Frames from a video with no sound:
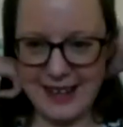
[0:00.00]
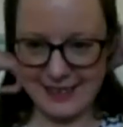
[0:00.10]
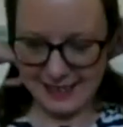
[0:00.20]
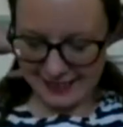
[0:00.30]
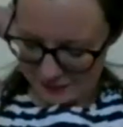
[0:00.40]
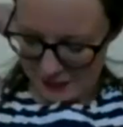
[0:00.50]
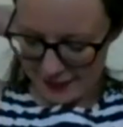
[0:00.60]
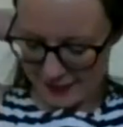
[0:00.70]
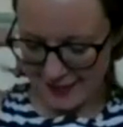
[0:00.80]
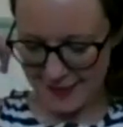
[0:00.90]
And it's
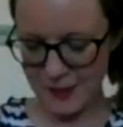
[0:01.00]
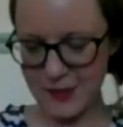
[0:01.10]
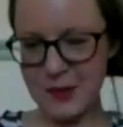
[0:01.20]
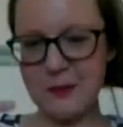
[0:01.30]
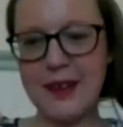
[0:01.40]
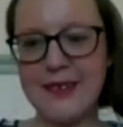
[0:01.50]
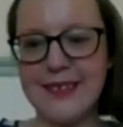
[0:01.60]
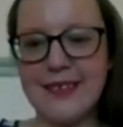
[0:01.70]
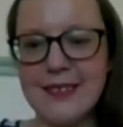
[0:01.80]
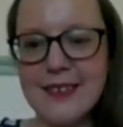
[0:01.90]
the sort of place
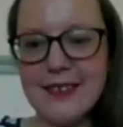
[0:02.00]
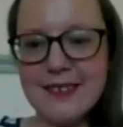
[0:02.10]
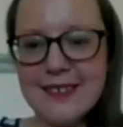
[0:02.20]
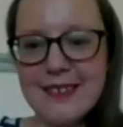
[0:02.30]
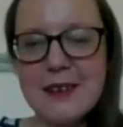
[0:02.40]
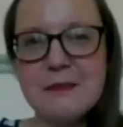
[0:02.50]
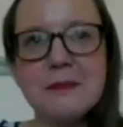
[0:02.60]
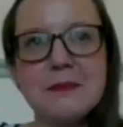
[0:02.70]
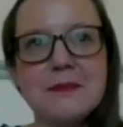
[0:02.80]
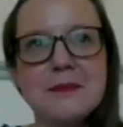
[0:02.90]
that
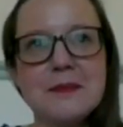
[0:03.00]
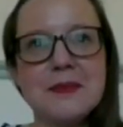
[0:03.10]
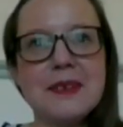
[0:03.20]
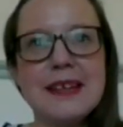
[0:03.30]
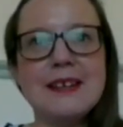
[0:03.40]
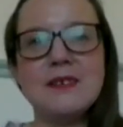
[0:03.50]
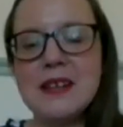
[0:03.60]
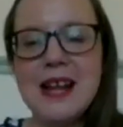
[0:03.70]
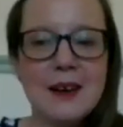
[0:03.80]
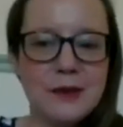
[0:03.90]
even
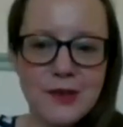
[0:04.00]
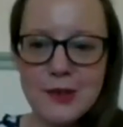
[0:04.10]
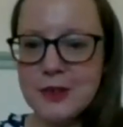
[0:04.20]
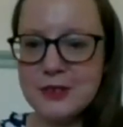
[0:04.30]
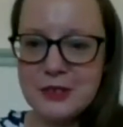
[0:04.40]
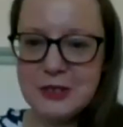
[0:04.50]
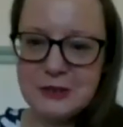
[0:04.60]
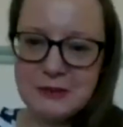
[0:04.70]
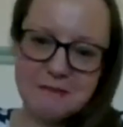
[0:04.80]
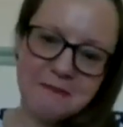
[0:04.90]
now,
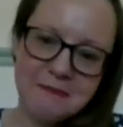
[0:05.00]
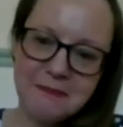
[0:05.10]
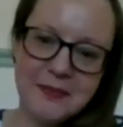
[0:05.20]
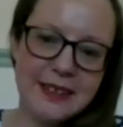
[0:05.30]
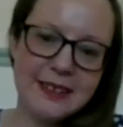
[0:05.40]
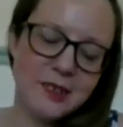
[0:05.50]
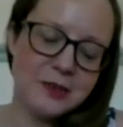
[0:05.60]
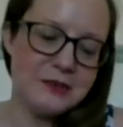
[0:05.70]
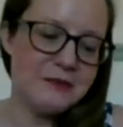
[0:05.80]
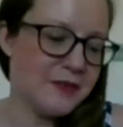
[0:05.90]
nearly
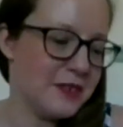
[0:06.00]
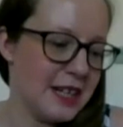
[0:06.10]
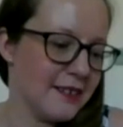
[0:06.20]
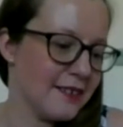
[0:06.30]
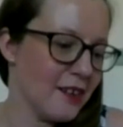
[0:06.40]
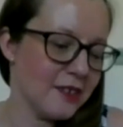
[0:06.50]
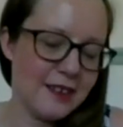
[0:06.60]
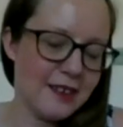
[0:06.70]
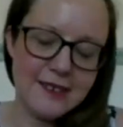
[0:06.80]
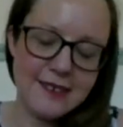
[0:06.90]
250 years on,
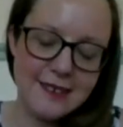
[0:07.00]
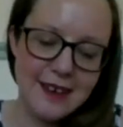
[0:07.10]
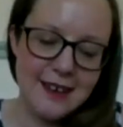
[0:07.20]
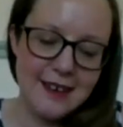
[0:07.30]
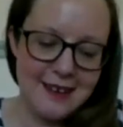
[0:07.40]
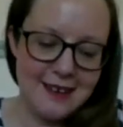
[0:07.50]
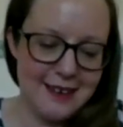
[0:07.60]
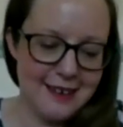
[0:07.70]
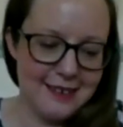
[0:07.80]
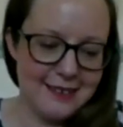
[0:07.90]
it is
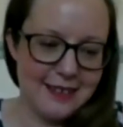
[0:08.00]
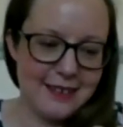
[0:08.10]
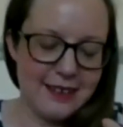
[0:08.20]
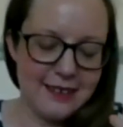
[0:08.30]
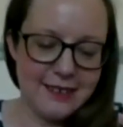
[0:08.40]
that